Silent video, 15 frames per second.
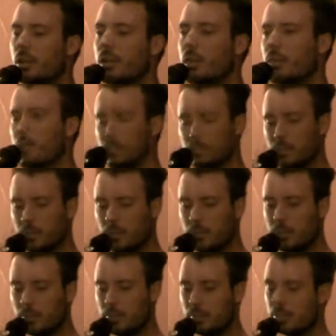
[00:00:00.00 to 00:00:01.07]
That's
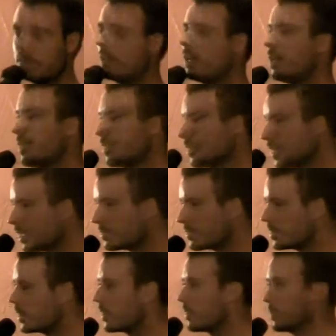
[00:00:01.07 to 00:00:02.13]
it?
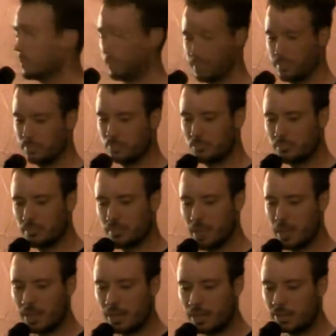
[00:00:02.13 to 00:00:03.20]
That's it.
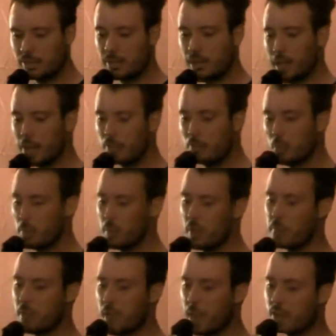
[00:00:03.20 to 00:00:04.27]
He said I could put
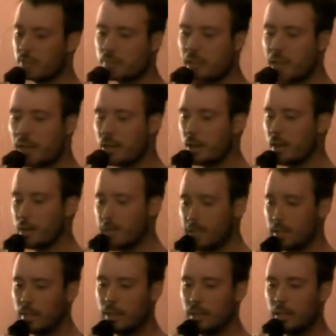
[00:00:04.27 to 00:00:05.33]
my pants back
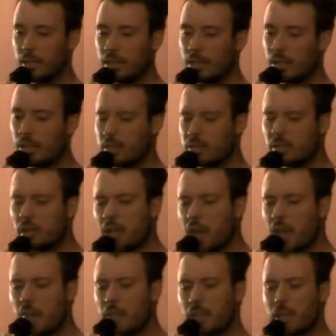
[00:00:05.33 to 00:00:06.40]
on, and did I
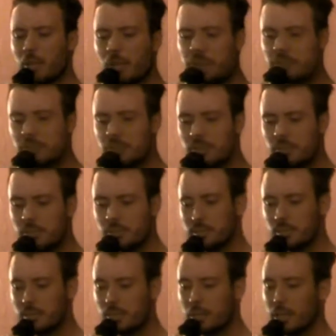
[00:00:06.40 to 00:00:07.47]
have any
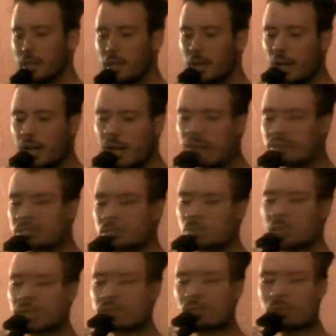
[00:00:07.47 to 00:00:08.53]
questions? I asked
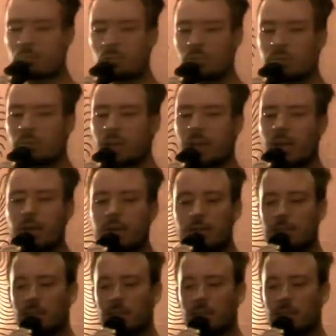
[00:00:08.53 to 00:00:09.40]
him as I put my undies